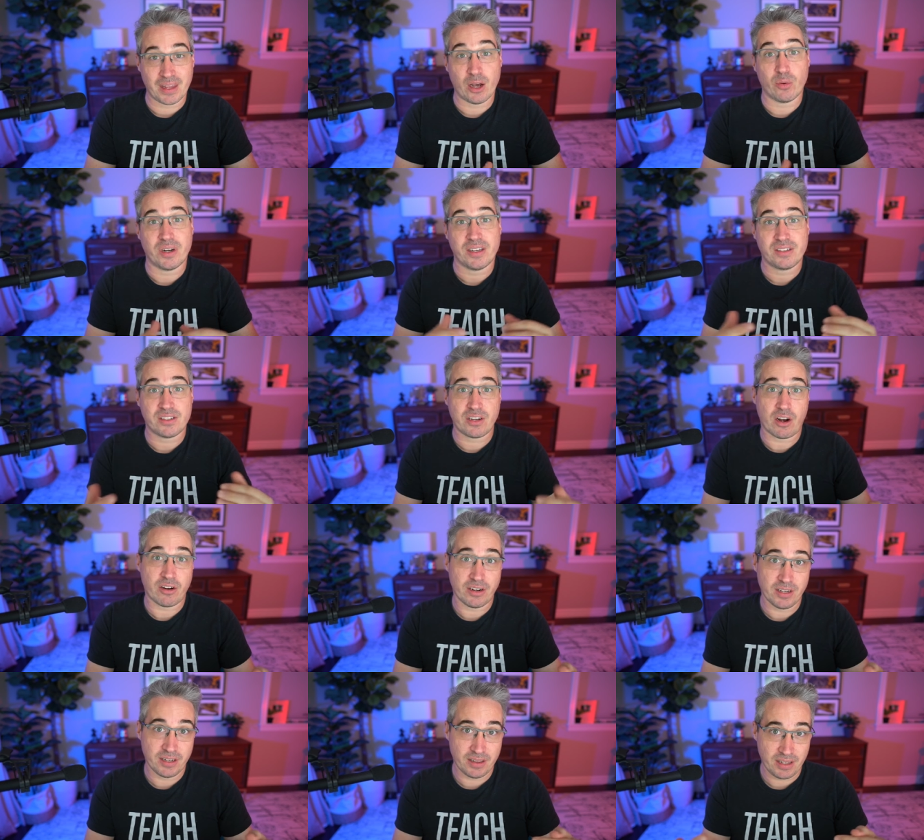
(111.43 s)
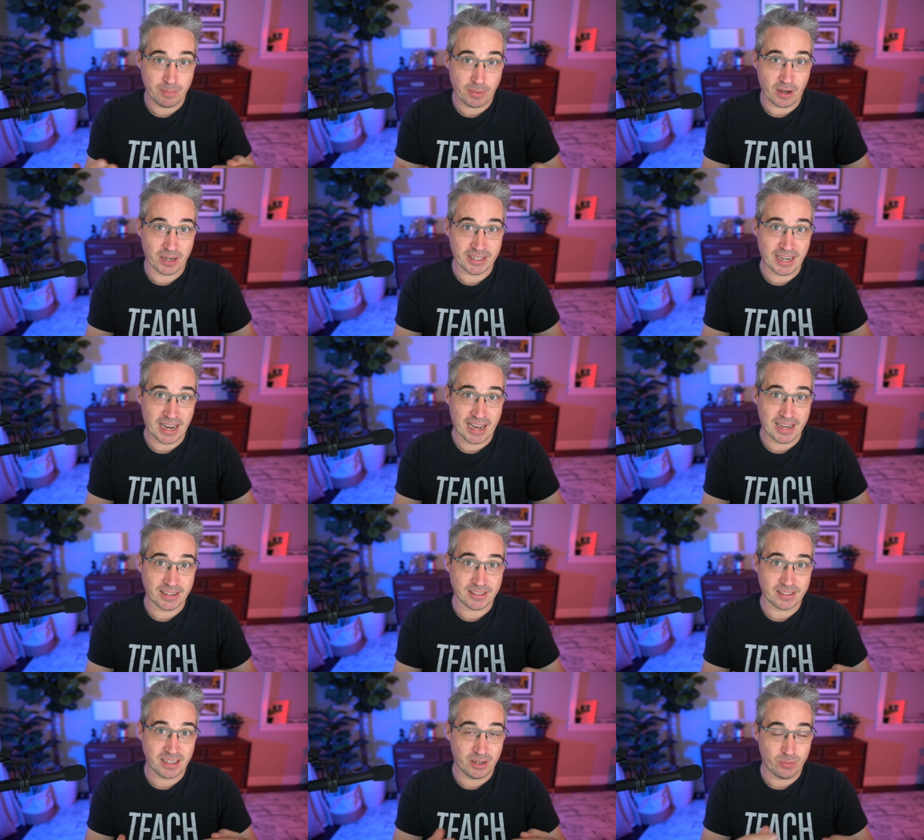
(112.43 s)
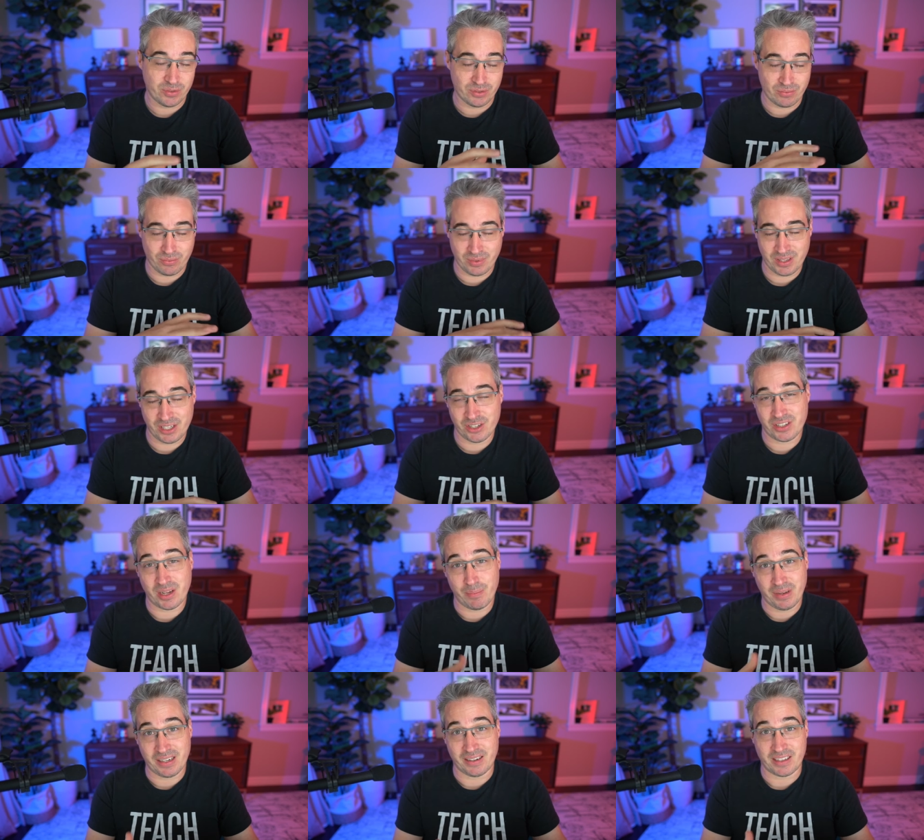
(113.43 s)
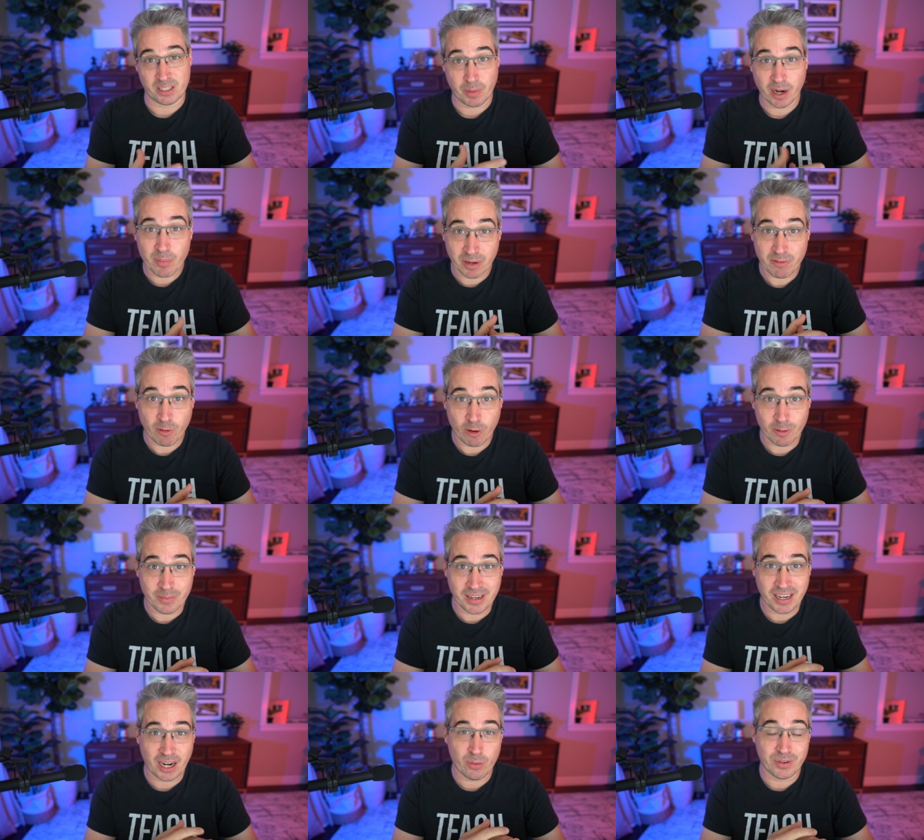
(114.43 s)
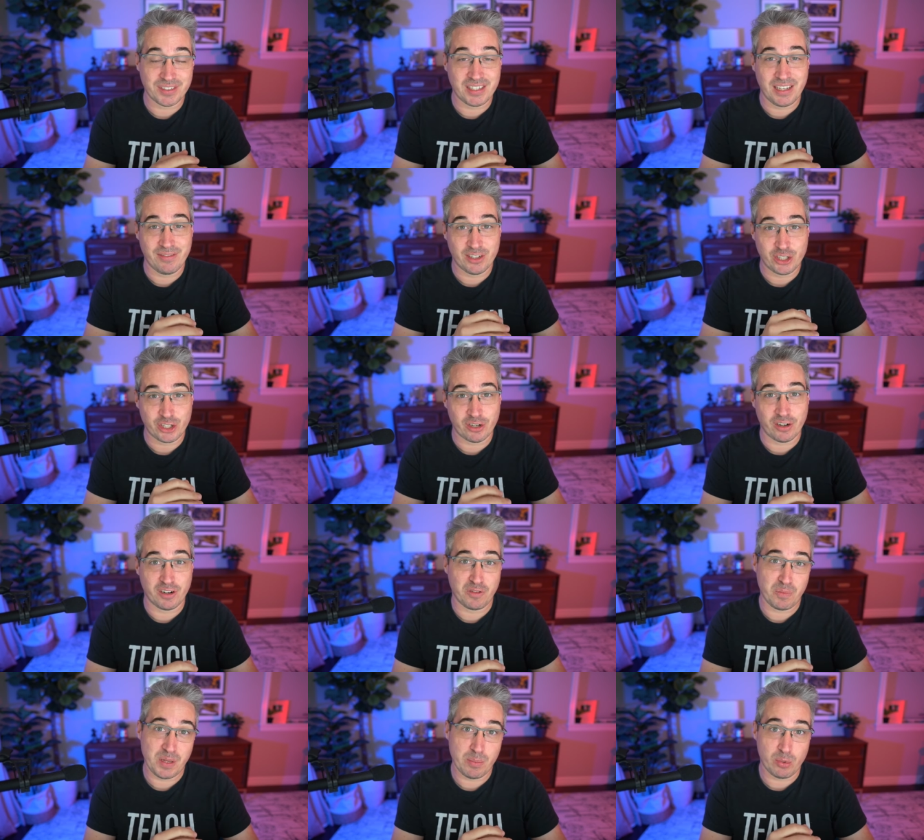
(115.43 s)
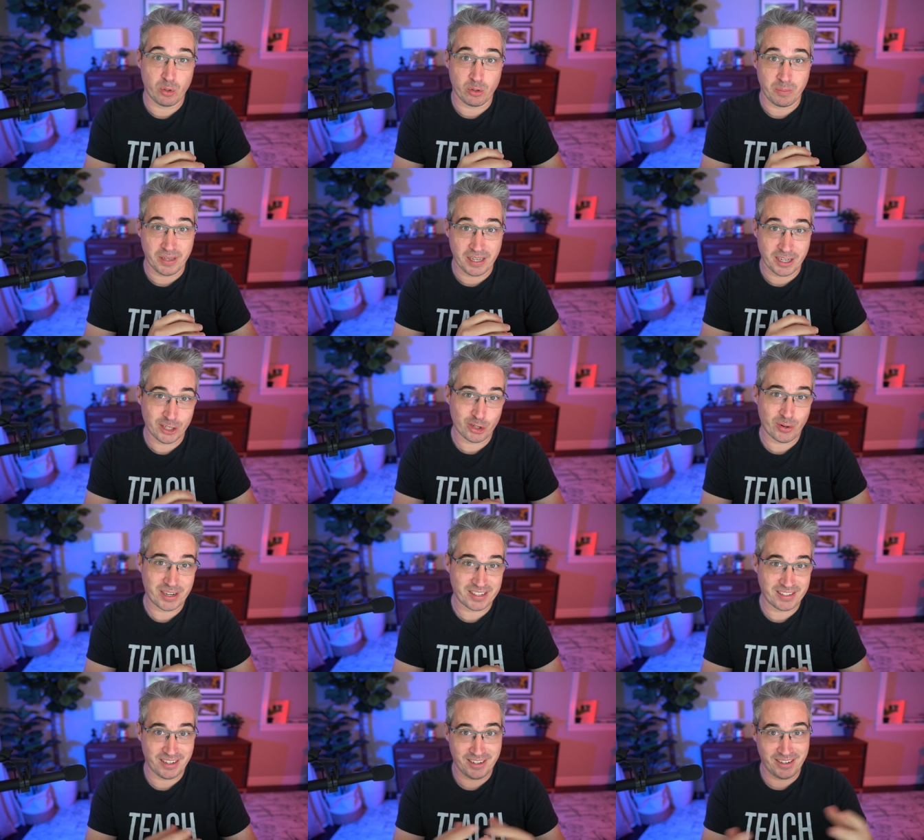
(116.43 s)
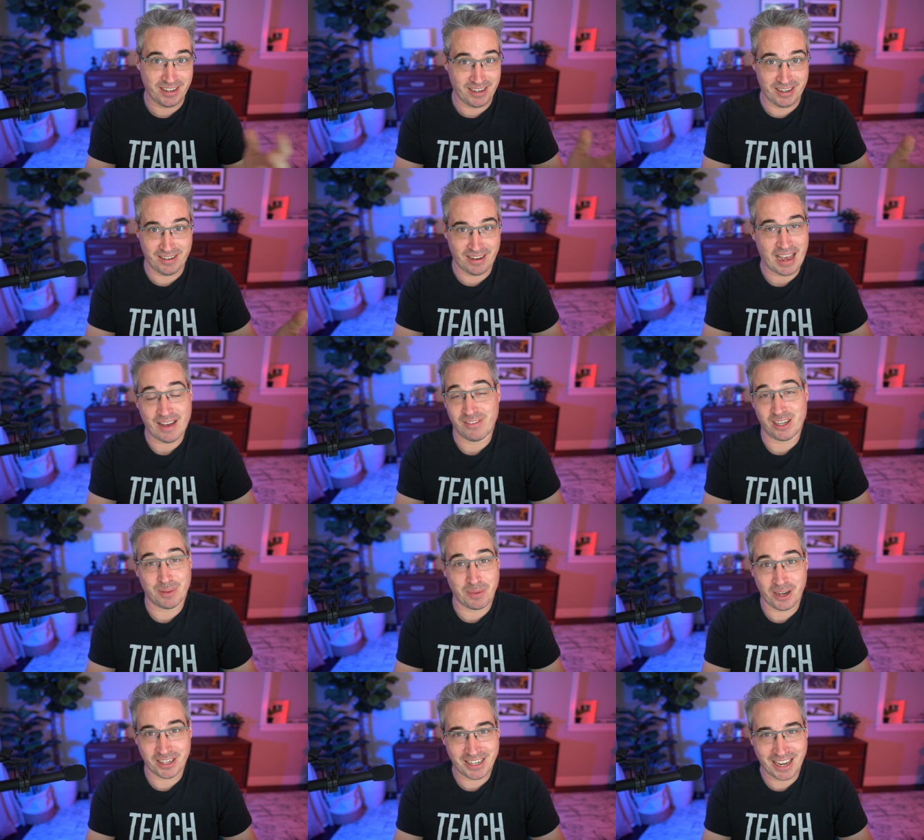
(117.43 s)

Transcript: Now, when I started the podcast, it was really just a big experiment for me. I wasn't even sure if people would be interested in having a